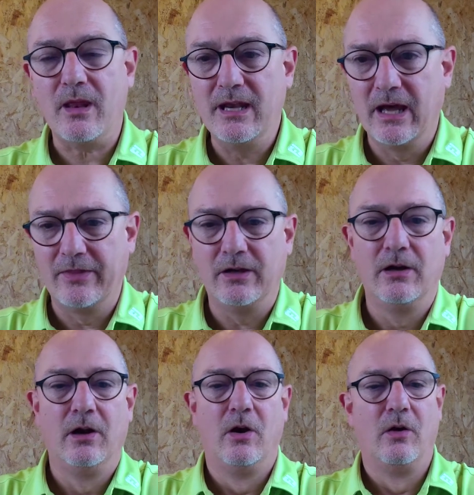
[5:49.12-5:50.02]
Now then,
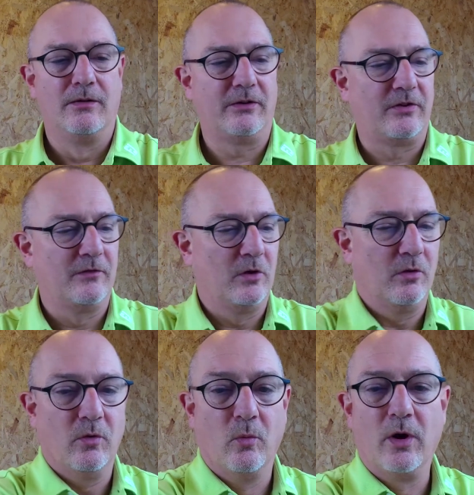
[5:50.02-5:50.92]
let's have a
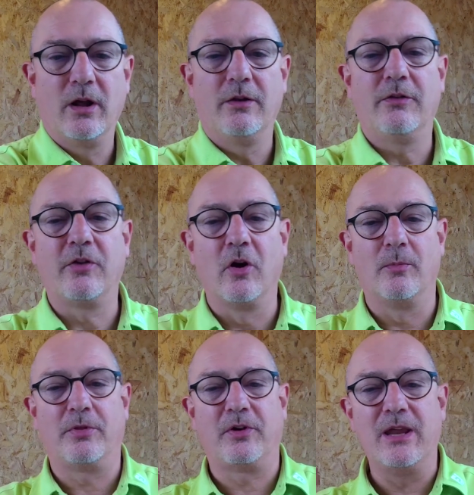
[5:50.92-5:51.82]
look. What are the
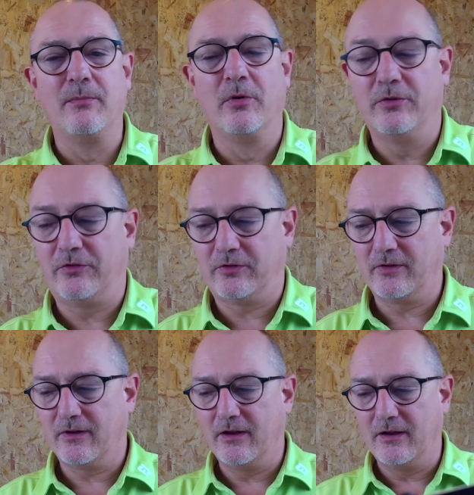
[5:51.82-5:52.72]
top 3 months
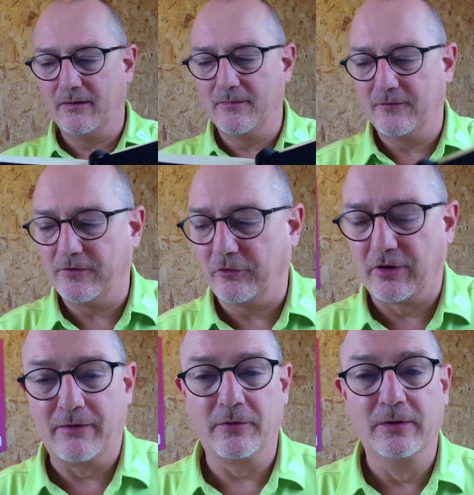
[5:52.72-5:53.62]
for
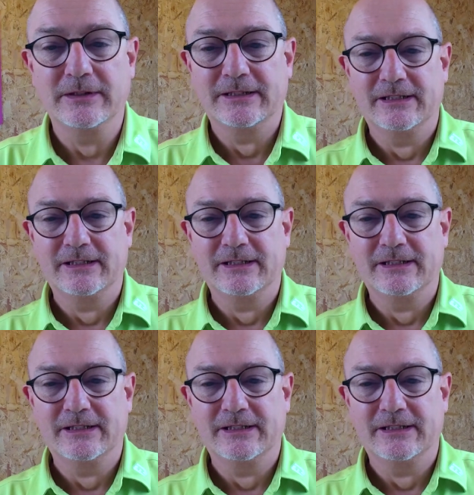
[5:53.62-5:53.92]
travel?